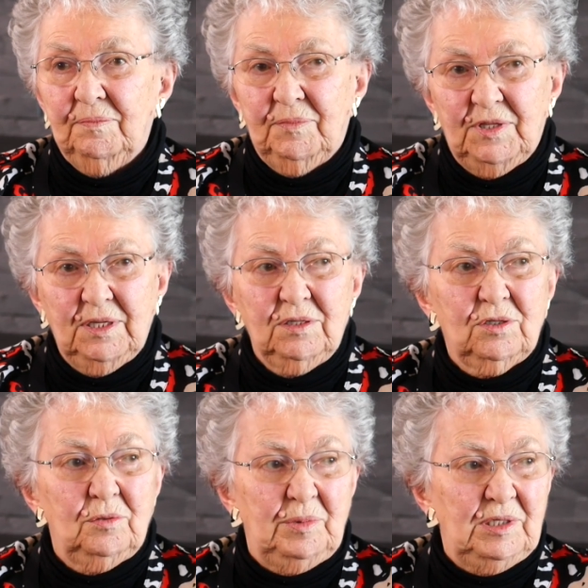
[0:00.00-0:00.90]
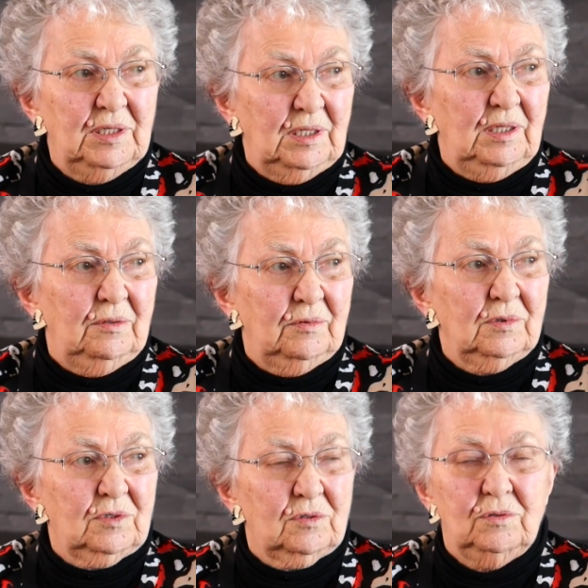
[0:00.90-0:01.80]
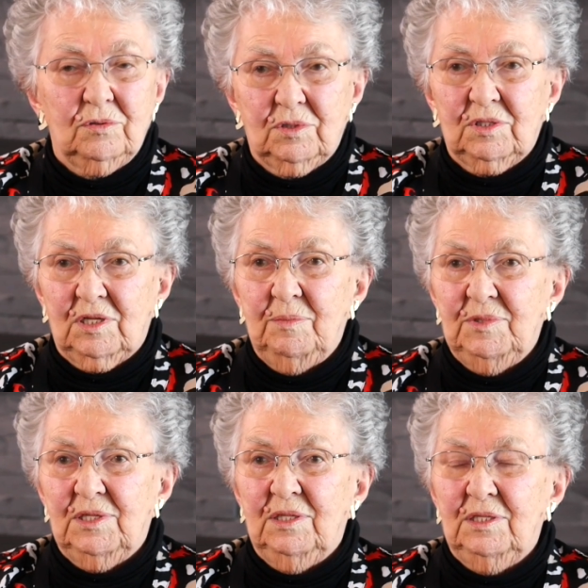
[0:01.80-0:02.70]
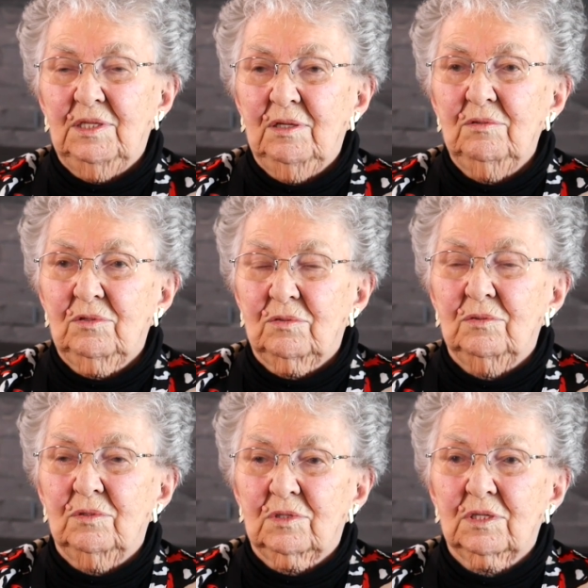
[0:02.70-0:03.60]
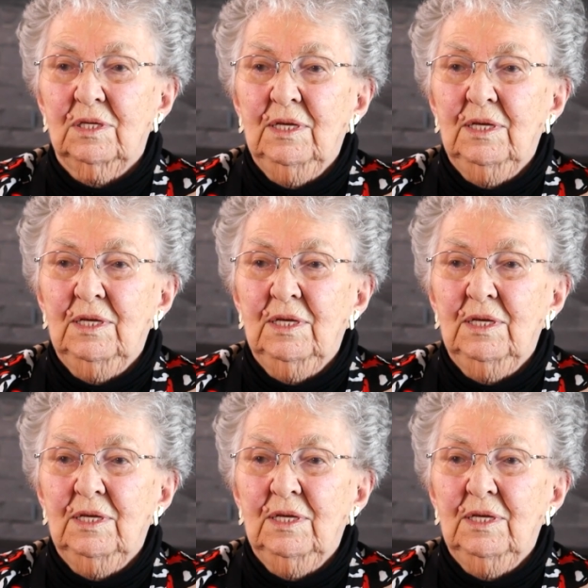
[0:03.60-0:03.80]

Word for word: things could be done in the rural schools the same as in the town schools.